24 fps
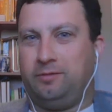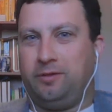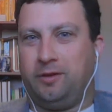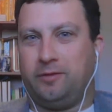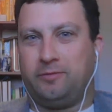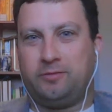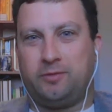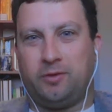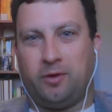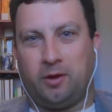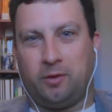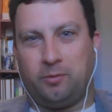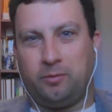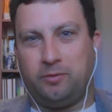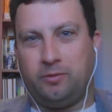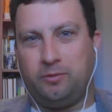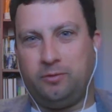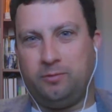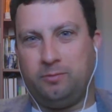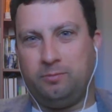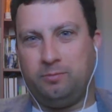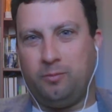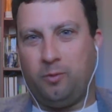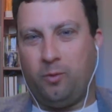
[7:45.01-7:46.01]
love to talk with
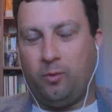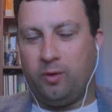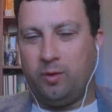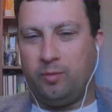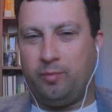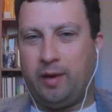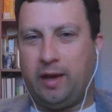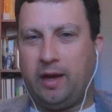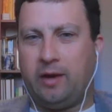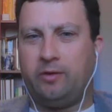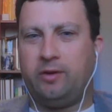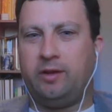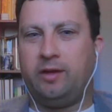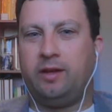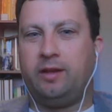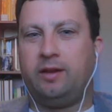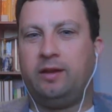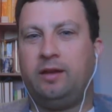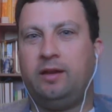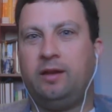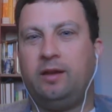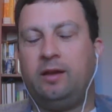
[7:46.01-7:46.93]
you more about it